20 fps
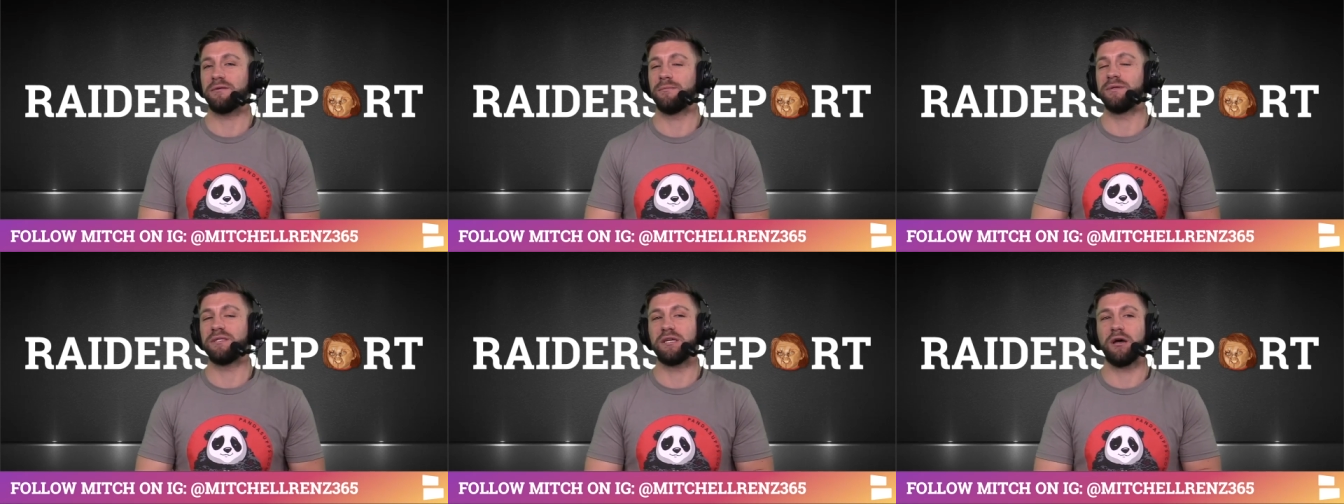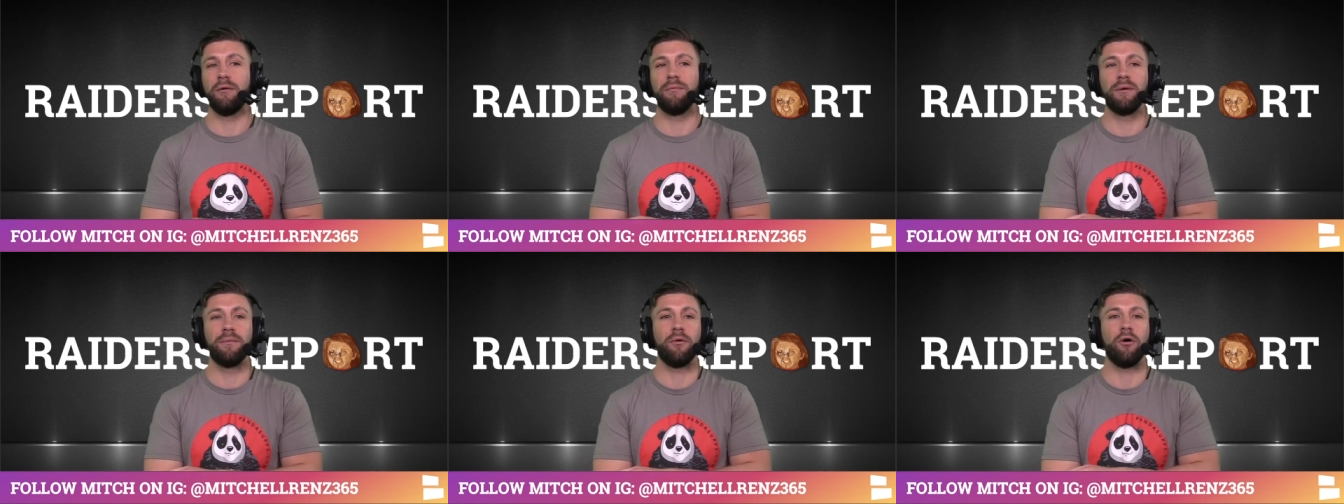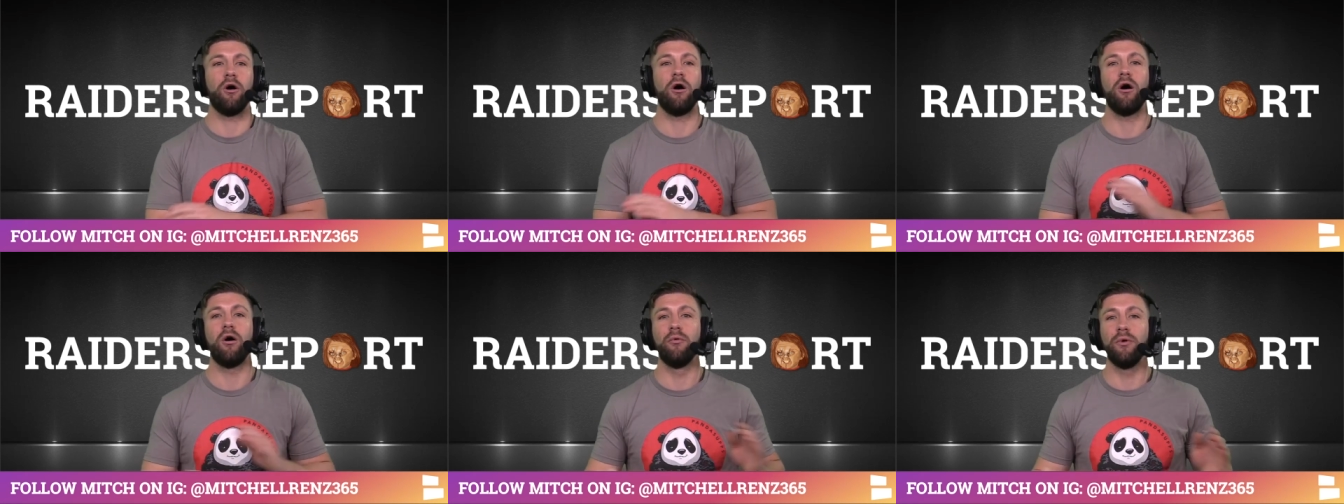I've been telling people
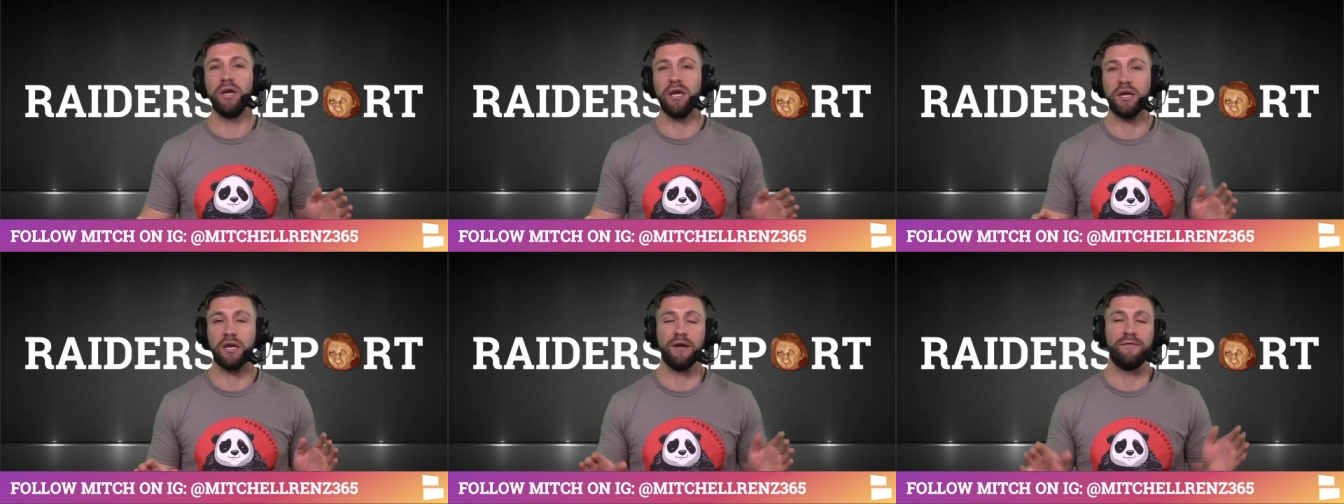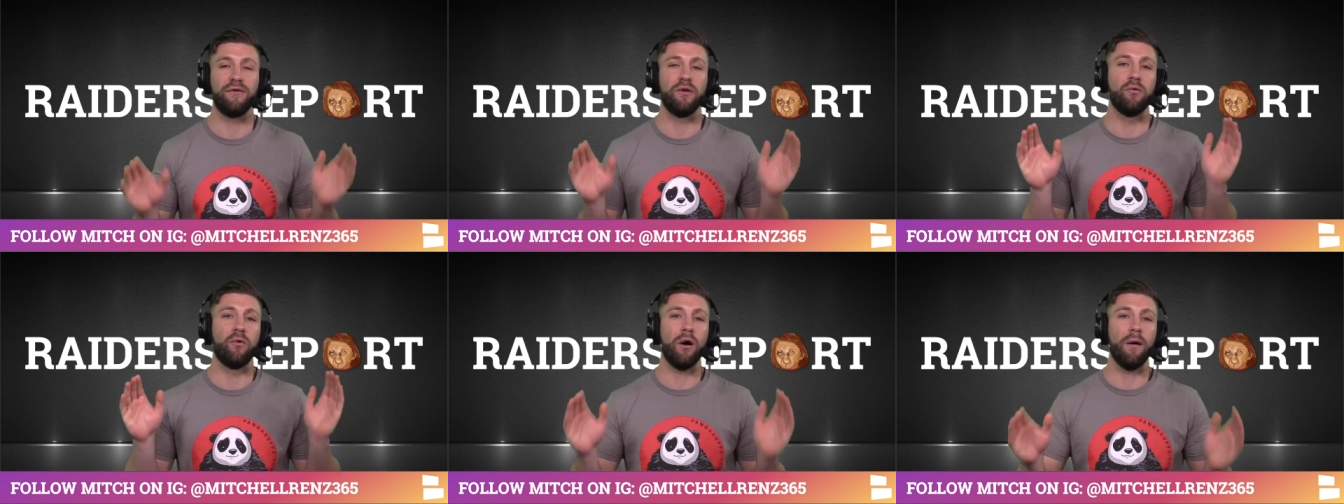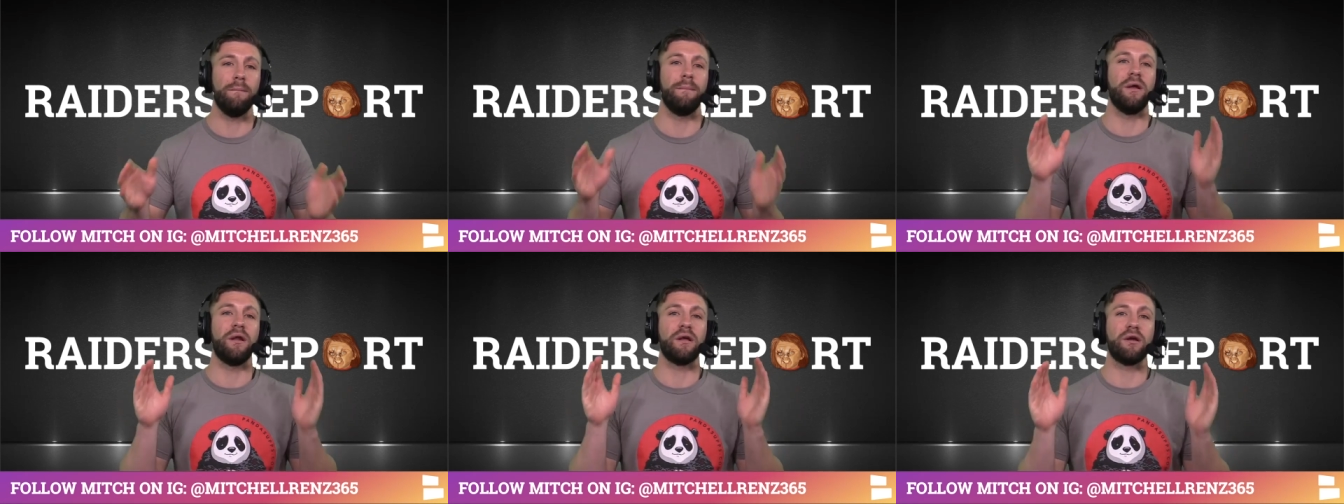all week if you
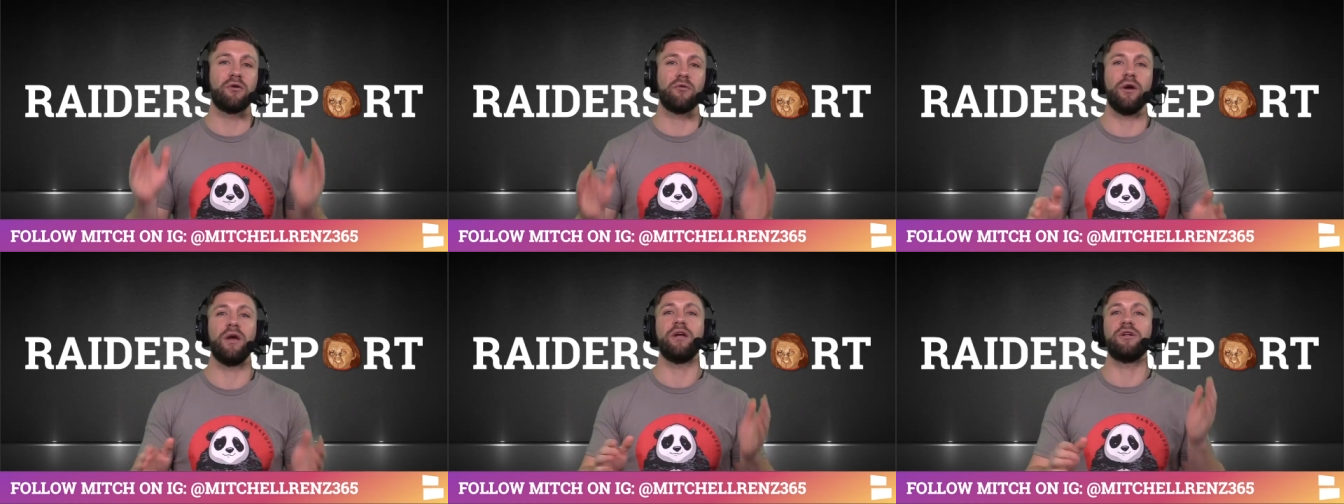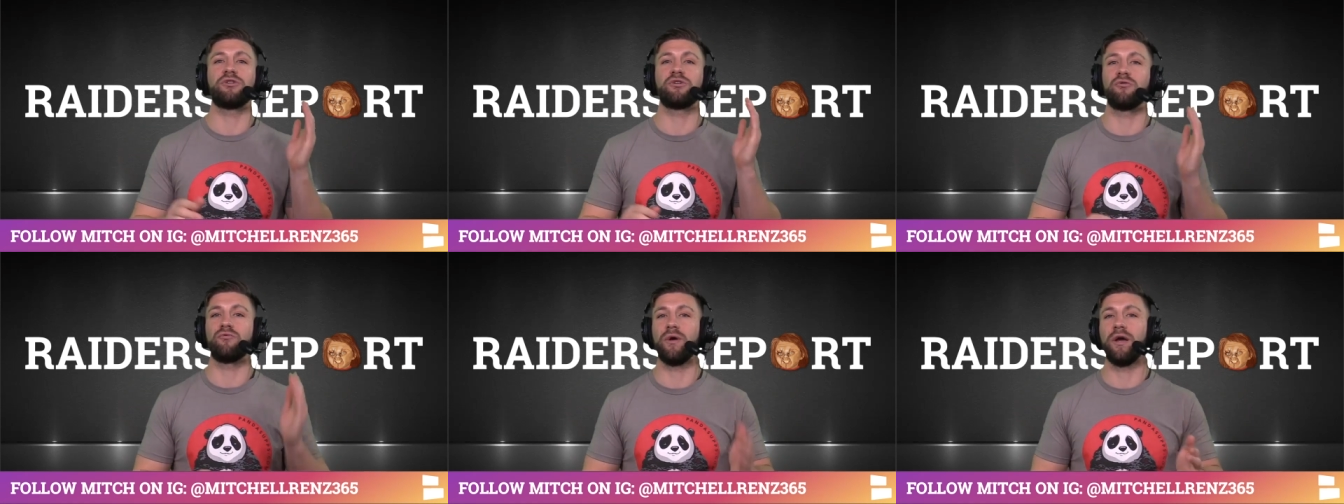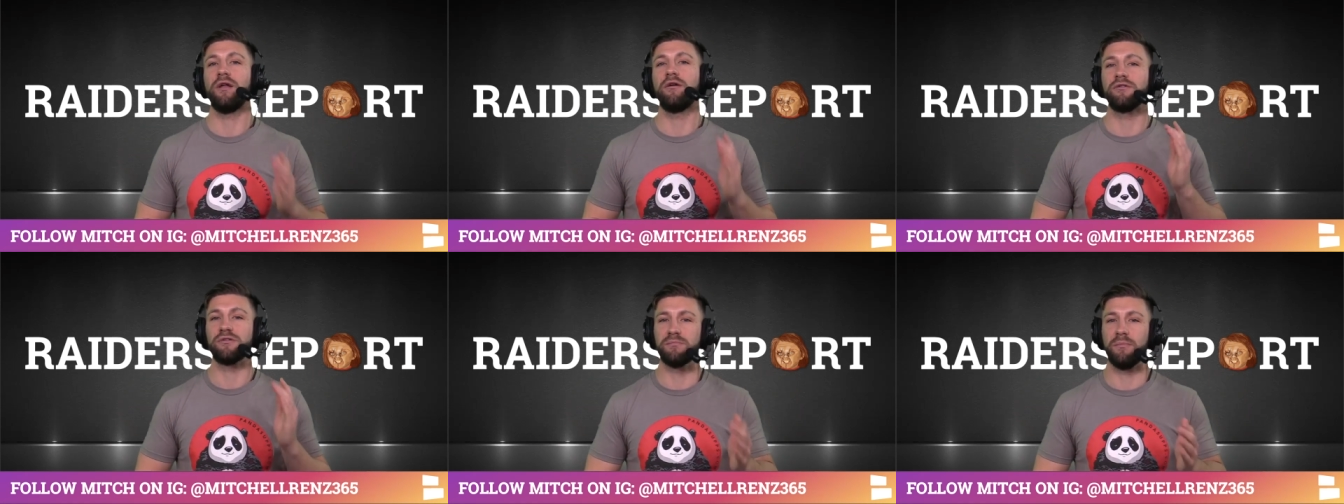want me to grade your
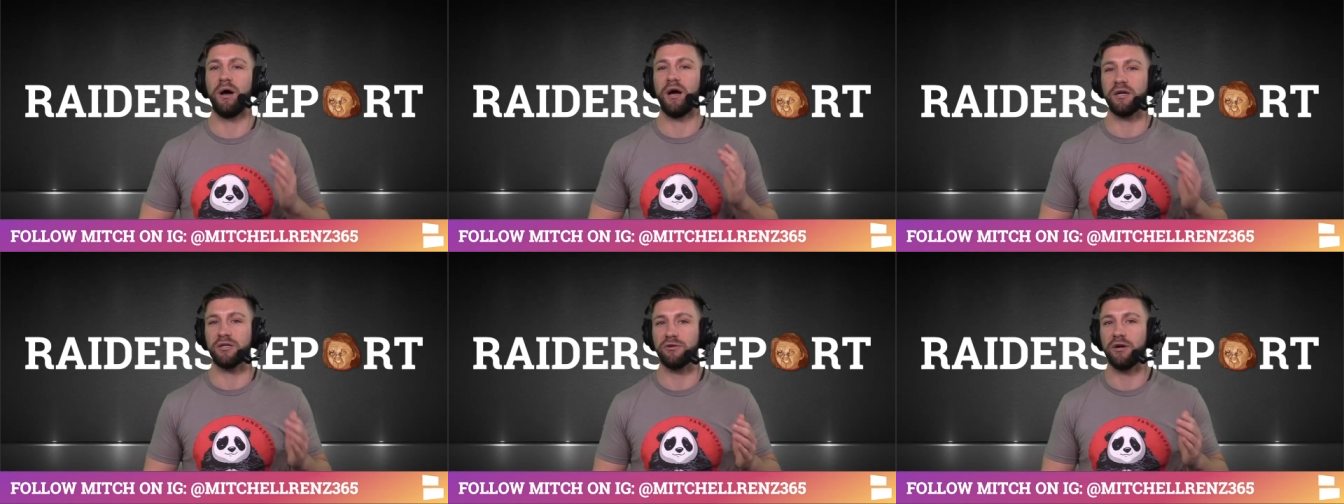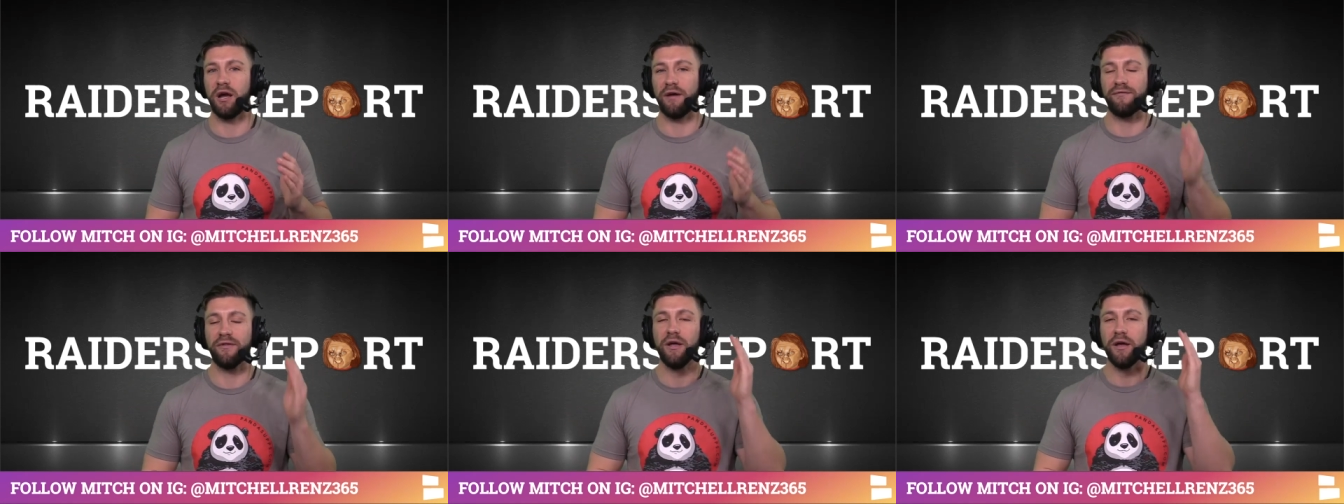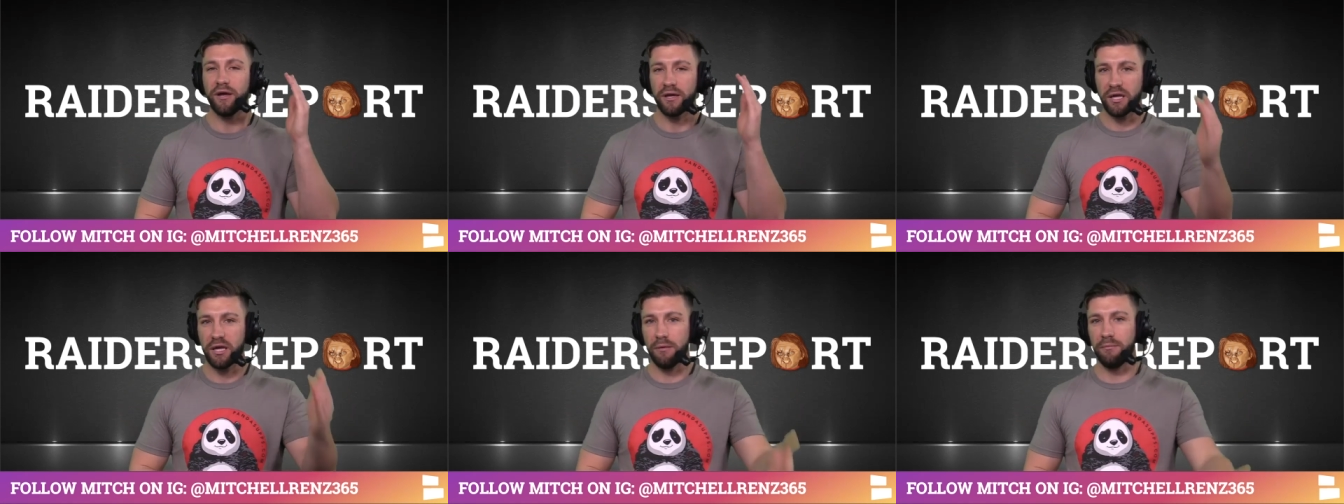Raiders mock draft,
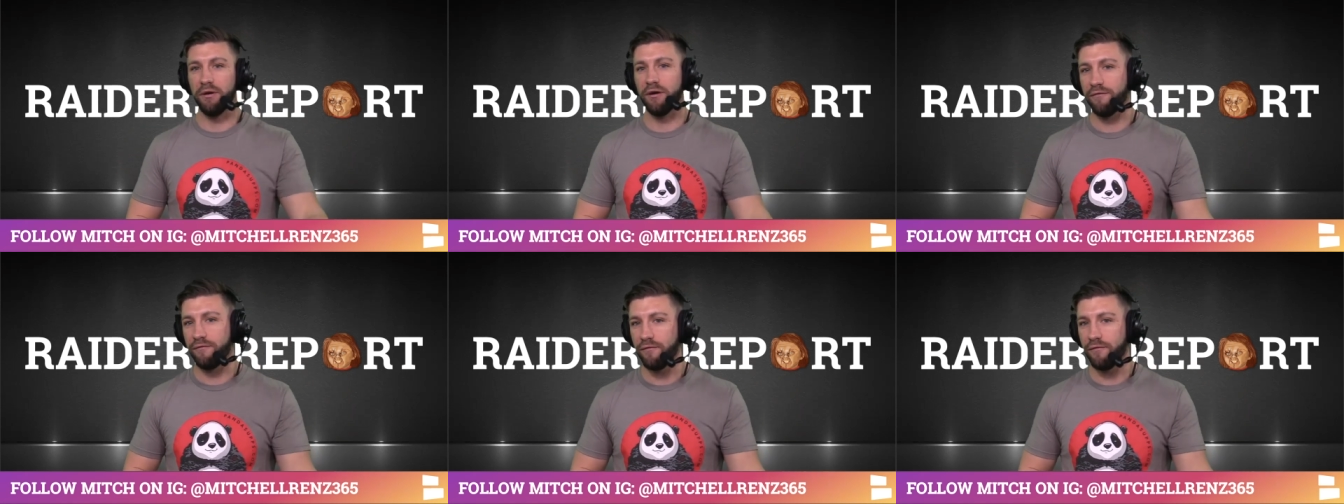give me a